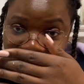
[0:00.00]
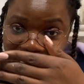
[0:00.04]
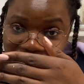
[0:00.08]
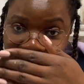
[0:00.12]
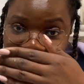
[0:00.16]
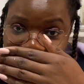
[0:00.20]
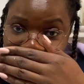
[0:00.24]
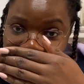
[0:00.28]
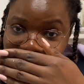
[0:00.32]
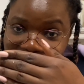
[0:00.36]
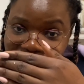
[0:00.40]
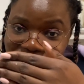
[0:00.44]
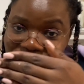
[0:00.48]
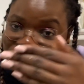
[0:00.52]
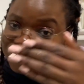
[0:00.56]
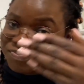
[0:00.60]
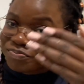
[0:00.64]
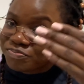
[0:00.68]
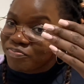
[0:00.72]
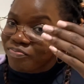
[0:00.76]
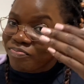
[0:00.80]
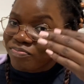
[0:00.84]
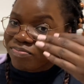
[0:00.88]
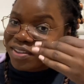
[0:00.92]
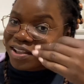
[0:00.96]
lovers,
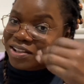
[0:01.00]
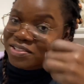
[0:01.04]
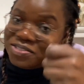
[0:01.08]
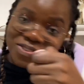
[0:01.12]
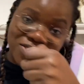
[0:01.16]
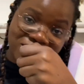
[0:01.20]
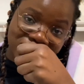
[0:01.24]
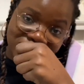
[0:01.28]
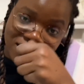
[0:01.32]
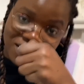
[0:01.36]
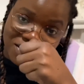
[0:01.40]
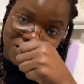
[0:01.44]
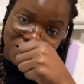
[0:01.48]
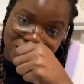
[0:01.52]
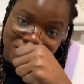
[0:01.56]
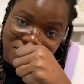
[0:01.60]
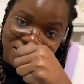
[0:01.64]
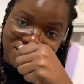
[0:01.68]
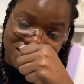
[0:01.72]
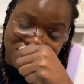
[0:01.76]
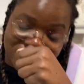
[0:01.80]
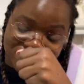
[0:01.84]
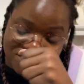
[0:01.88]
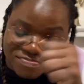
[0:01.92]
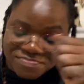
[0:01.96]
those that love
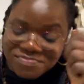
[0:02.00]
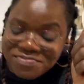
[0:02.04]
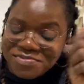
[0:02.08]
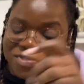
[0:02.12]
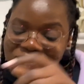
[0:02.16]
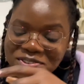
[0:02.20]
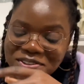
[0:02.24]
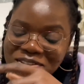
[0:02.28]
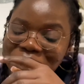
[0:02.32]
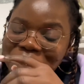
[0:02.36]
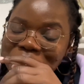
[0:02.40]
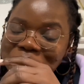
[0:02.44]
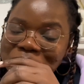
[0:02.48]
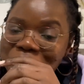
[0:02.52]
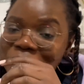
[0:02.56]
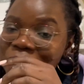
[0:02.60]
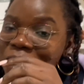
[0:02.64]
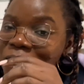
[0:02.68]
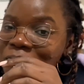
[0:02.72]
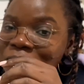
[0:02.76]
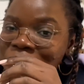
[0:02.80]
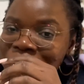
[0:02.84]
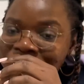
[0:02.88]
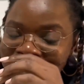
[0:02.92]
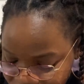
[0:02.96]
Golden Moon.